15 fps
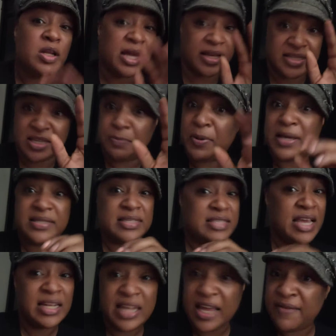like I said, places
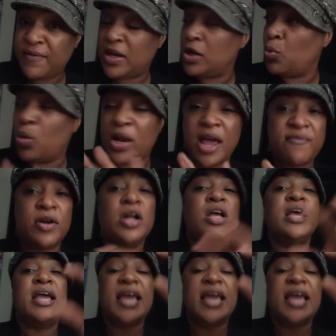they live in, whatever,